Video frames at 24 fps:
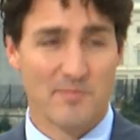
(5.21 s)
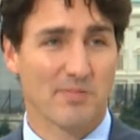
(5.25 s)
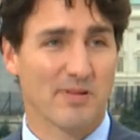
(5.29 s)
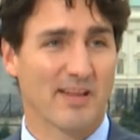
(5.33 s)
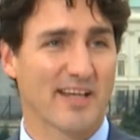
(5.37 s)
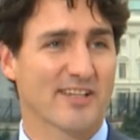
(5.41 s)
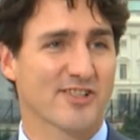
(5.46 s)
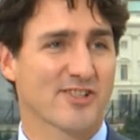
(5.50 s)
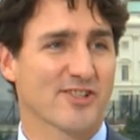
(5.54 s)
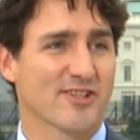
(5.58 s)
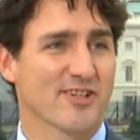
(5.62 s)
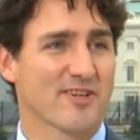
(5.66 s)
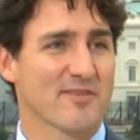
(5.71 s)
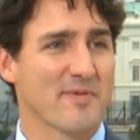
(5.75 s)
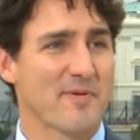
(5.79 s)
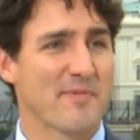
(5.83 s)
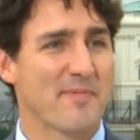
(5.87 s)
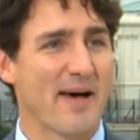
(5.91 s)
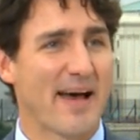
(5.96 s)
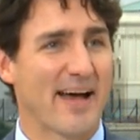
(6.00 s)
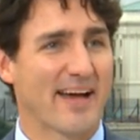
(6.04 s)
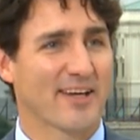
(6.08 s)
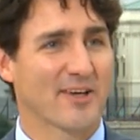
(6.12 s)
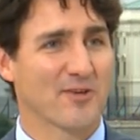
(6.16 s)
a pleasure to be
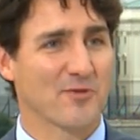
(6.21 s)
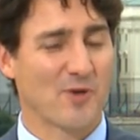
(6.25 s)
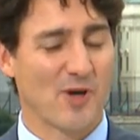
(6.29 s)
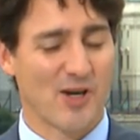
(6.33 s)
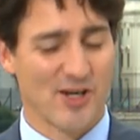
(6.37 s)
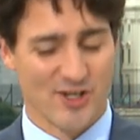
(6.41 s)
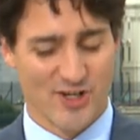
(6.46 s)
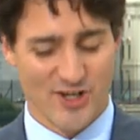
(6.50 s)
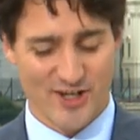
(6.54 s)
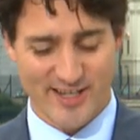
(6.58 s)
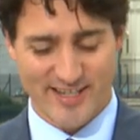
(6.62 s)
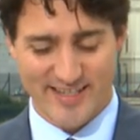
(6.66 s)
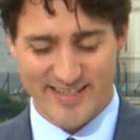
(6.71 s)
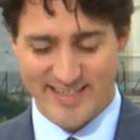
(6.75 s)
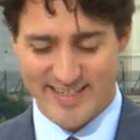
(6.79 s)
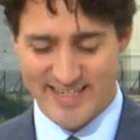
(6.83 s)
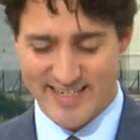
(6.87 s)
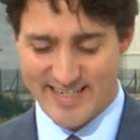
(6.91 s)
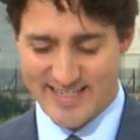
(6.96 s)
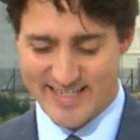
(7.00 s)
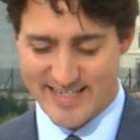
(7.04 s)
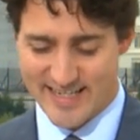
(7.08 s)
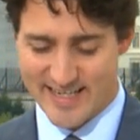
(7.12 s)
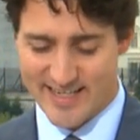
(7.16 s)
back in Washington,
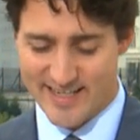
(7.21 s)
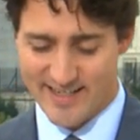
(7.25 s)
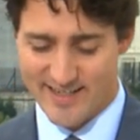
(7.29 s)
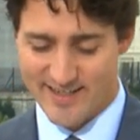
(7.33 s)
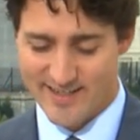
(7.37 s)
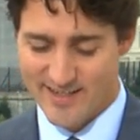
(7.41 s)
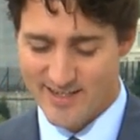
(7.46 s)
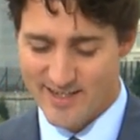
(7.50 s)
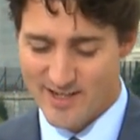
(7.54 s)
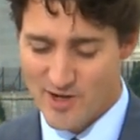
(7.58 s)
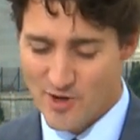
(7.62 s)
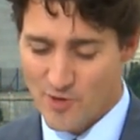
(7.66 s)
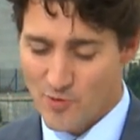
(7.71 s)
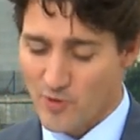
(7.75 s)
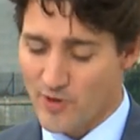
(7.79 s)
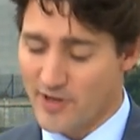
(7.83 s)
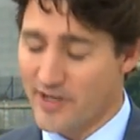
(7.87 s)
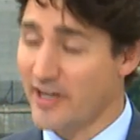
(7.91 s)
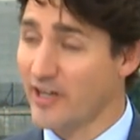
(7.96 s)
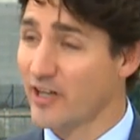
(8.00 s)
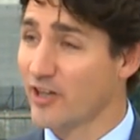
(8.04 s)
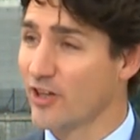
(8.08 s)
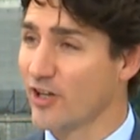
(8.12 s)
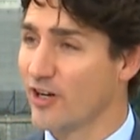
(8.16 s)
D.C.,
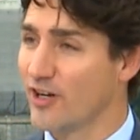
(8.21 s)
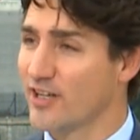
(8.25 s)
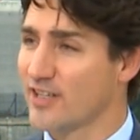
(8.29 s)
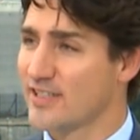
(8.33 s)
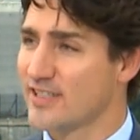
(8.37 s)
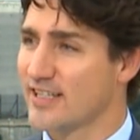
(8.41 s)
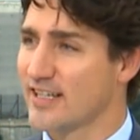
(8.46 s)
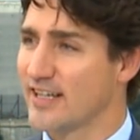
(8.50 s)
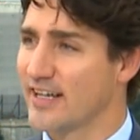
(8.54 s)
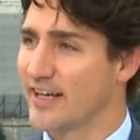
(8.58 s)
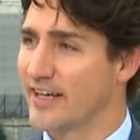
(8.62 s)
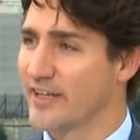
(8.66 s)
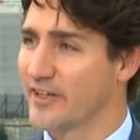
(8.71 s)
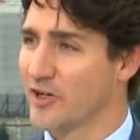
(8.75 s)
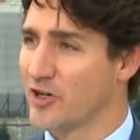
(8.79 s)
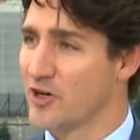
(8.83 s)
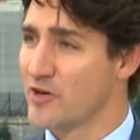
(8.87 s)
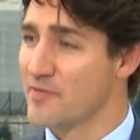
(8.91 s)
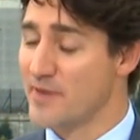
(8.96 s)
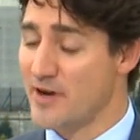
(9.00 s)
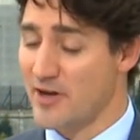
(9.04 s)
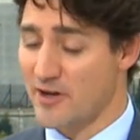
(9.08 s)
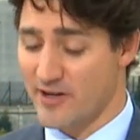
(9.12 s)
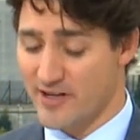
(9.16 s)
working alongside our
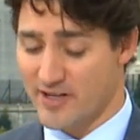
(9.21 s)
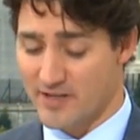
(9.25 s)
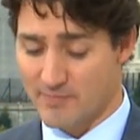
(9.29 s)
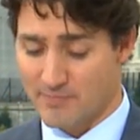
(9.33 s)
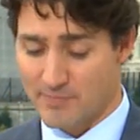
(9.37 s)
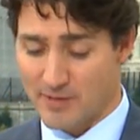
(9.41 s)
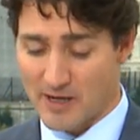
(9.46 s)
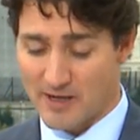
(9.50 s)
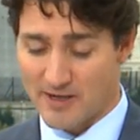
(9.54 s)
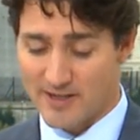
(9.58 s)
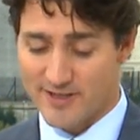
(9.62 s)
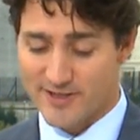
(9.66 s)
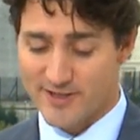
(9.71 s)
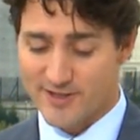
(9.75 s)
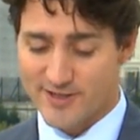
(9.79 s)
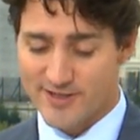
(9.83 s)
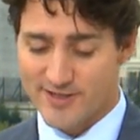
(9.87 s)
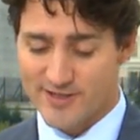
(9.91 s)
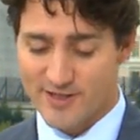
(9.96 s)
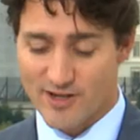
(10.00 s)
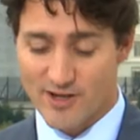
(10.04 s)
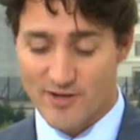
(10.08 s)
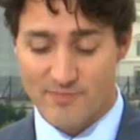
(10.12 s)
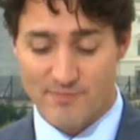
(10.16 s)
American
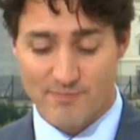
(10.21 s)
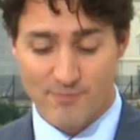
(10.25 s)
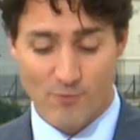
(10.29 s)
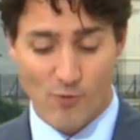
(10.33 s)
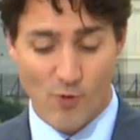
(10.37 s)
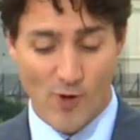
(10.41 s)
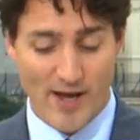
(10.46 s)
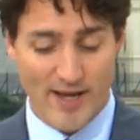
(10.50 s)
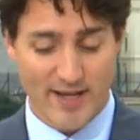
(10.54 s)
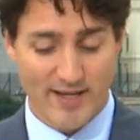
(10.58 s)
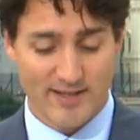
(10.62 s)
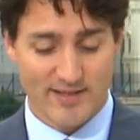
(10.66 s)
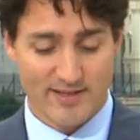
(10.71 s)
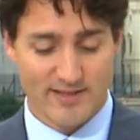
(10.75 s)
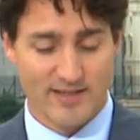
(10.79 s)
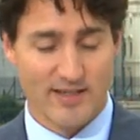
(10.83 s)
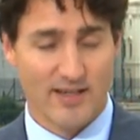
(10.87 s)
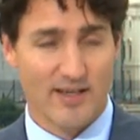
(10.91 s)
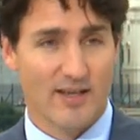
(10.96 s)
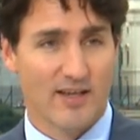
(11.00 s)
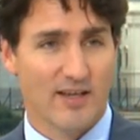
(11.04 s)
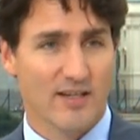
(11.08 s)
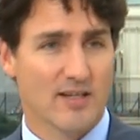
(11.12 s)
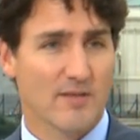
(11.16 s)
partners on ways
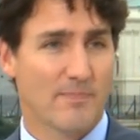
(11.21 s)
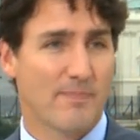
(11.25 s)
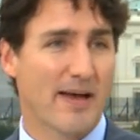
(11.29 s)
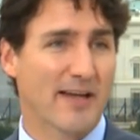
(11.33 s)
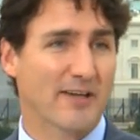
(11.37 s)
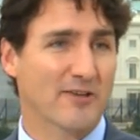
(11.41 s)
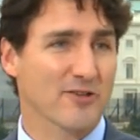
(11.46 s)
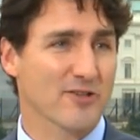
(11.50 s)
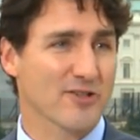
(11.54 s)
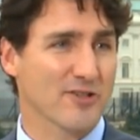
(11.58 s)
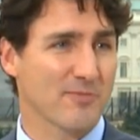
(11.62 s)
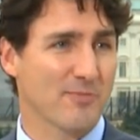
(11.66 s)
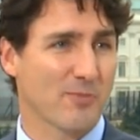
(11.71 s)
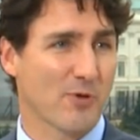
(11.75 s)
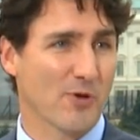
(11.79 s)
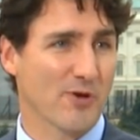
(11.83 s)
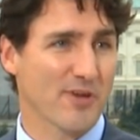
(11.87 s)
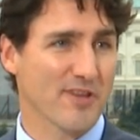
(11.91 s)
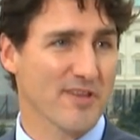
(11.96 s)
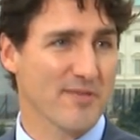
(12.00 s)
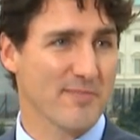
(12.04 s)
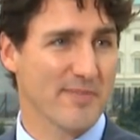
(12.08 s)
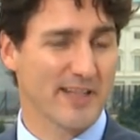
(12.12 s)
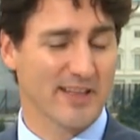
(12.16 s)
to better
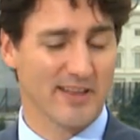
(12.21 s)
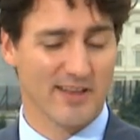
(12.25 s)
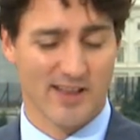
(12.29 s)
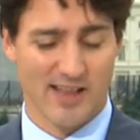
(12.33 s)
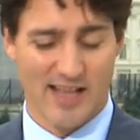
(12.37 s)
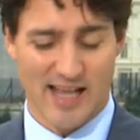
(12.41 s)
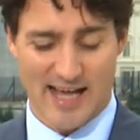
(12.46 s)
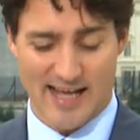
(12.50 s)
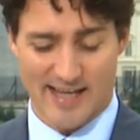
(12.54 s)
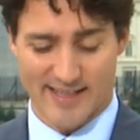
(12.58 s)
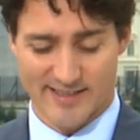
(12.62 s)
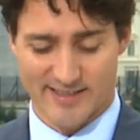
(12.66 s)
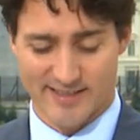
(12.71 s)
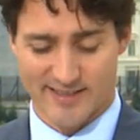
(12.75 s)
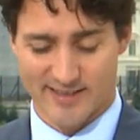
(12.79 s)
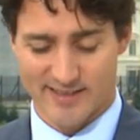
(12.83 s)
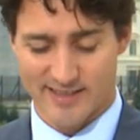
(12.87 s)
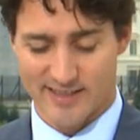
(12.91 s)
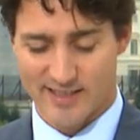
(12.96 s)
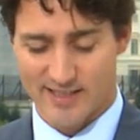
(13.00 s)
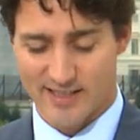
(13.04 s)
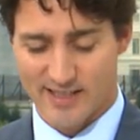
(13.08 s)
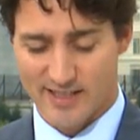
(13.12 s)
support the middle class.